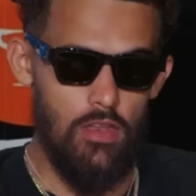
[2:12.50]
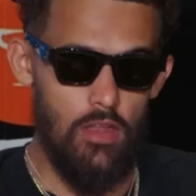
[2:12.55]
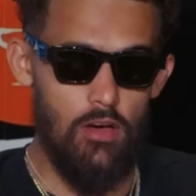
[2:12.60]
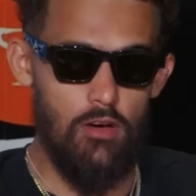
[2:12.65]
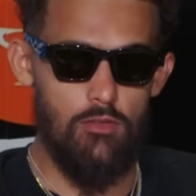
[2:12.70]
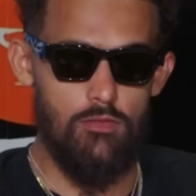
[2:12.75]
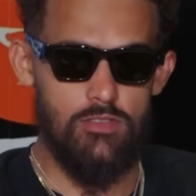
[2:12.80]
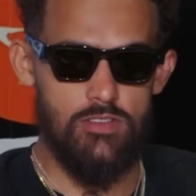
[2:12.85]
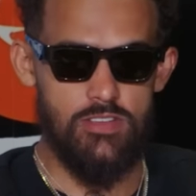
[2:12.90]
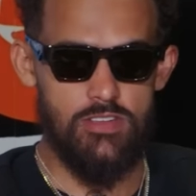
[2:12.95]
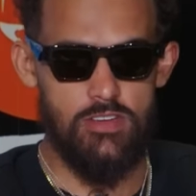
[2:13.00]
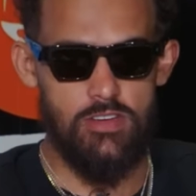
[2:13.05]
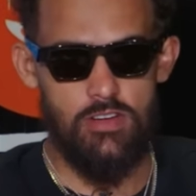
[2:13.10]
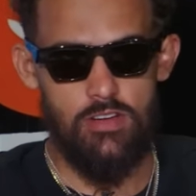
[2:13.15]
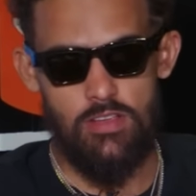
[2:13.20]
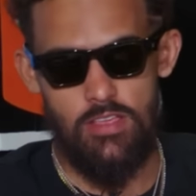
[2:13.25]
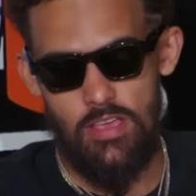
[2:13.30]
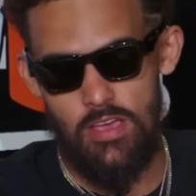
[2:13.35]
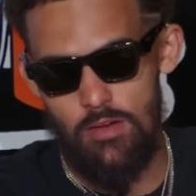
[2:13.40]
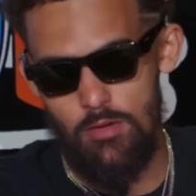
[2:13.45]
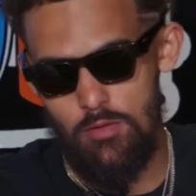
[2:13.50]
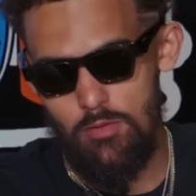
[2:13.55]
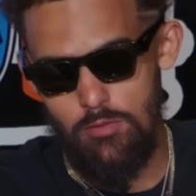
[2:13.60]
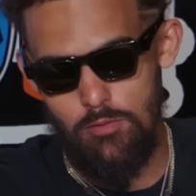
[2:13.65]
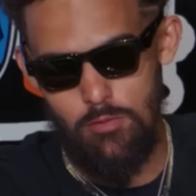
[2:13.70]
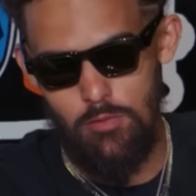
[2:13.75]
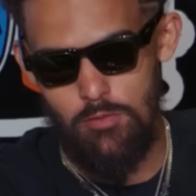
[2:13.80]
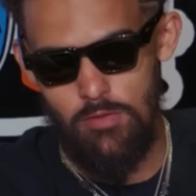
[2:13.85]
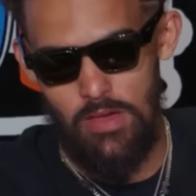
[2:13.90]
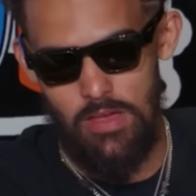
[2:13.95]
No, for sure. Yeah,
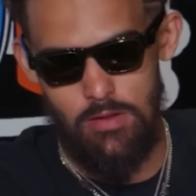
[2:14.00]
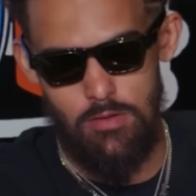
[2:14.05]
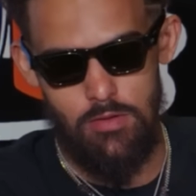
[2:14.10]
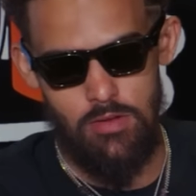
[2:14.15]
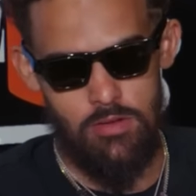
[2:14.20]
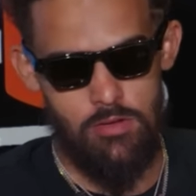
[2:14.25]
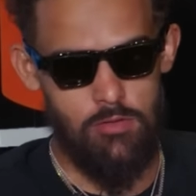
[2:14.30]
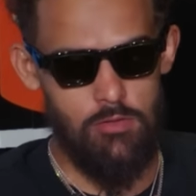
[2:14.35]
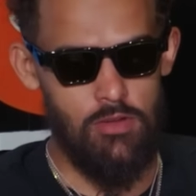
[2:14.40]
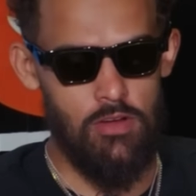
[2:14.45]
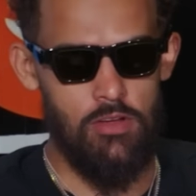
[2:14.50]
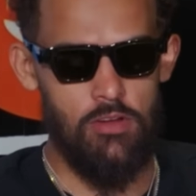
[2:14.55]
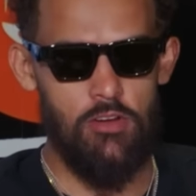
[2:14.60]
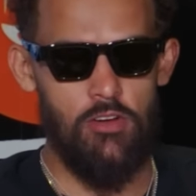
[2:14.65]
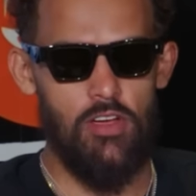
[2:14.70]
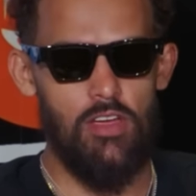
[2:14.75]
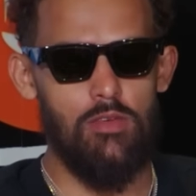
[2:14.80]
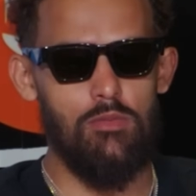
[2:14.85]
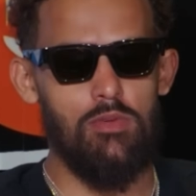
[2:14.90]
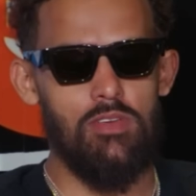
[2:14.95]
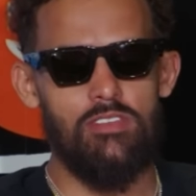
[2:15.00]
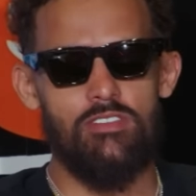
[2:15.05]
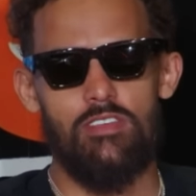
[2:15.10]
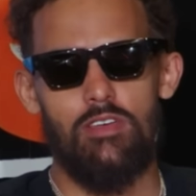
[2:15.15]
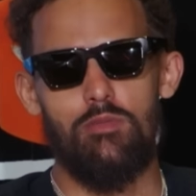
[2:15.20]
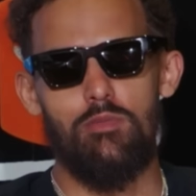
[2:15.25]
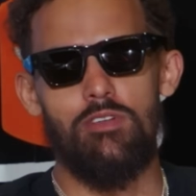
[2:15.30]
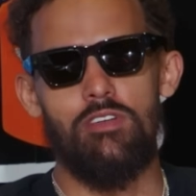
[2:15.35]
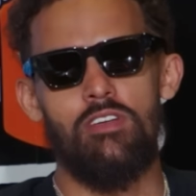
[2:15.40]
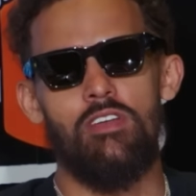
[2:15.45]
we've had a great big
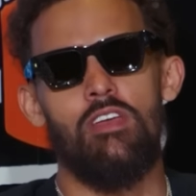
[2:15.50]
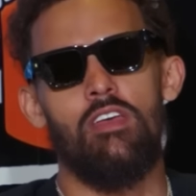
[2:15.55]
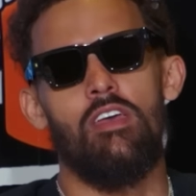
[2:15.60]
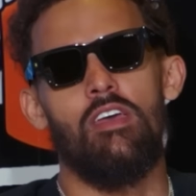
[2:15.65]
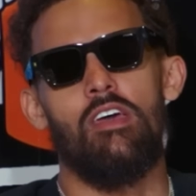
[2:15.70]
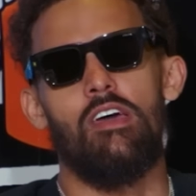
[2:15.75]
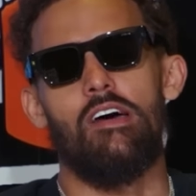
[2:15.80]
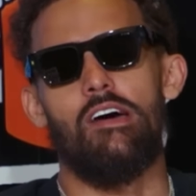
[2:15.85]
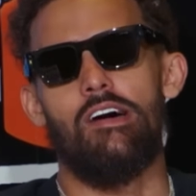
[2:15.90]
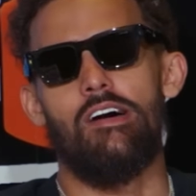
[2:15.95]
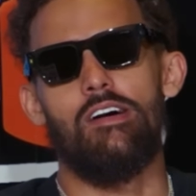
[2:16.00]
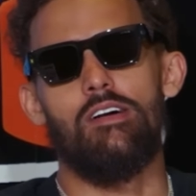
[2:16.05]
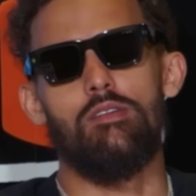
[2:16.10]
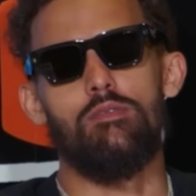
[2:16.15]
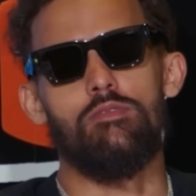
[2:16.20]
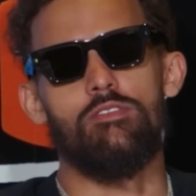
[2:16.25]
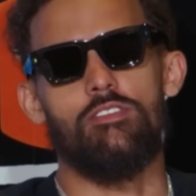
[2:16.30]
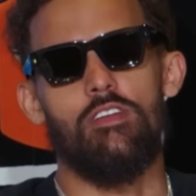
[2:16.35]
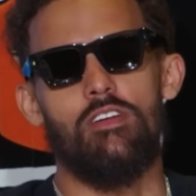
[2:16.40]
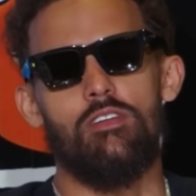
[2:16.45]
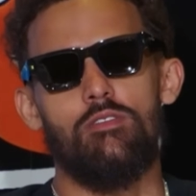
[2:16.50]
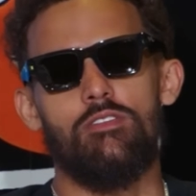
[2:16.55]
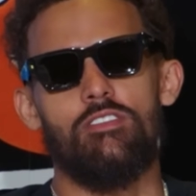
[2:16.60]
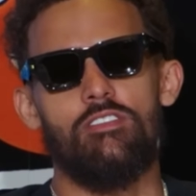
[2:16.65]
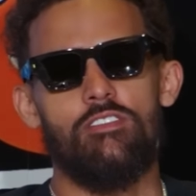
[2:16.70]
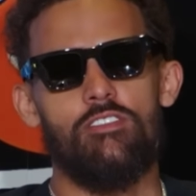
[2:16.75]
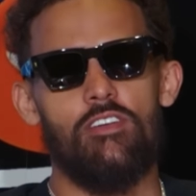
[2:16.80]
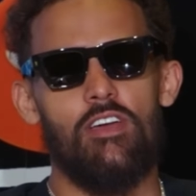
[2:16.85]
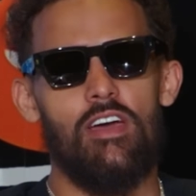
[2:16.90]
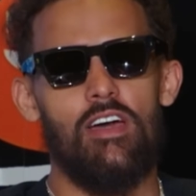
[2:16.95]
summer. Starting with
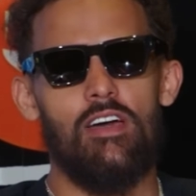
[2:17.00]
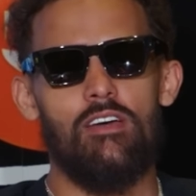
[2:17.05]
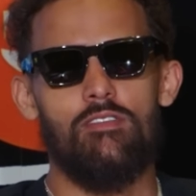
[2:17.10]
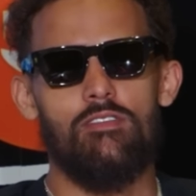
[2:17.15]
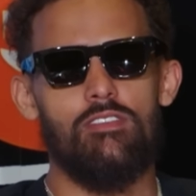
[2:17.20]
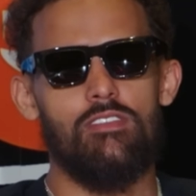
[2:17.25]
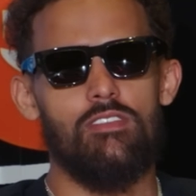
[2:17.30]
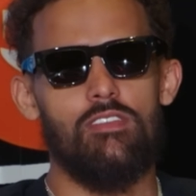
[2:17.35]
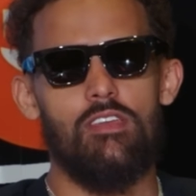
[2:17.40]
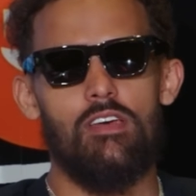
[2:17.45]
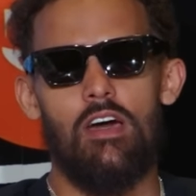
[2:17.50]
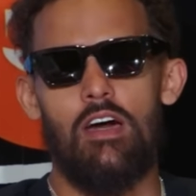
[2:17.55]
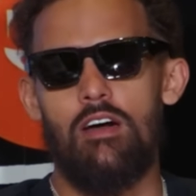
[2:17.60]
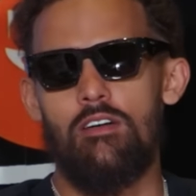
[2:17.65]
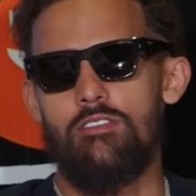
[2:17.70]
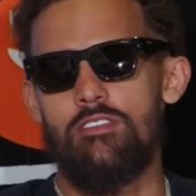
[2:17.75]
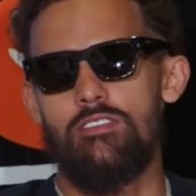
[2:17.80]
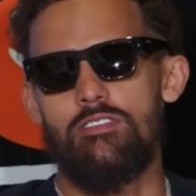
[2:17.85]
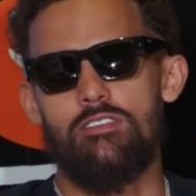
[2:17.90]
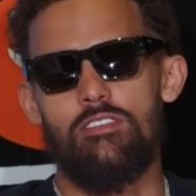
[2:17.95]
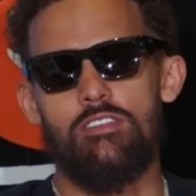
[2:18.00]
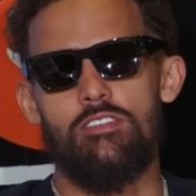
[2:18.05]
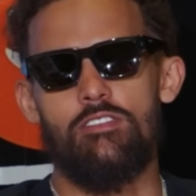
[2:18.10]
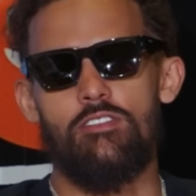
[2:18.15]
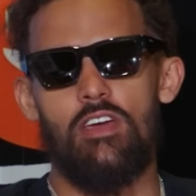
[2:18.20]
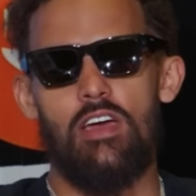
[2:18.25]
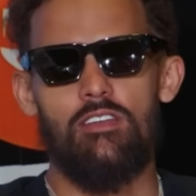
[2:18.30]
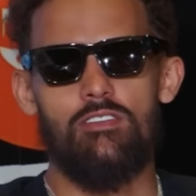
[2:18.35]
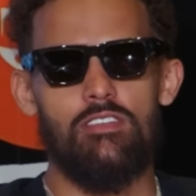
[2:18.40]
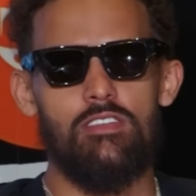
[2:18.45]
the draft, obviously
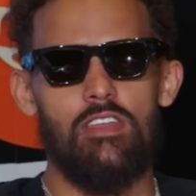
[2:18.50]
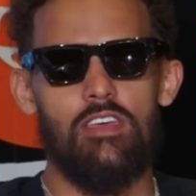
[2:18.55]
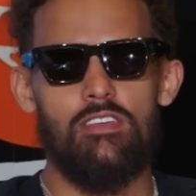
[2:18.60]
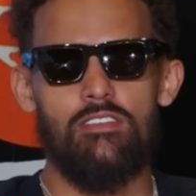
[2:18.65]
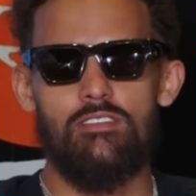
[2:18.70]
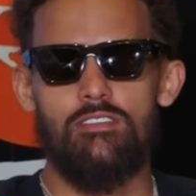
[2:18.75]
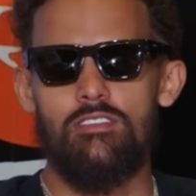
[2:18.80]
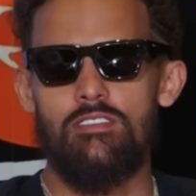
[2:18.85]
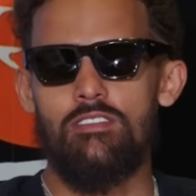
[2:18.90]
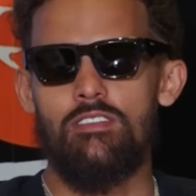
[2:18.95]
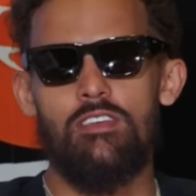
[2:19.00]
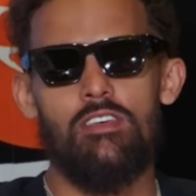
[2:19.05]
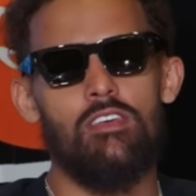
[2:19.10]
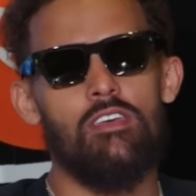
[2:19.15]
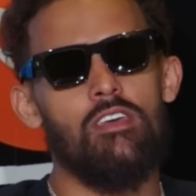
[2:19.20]
drafting Asa.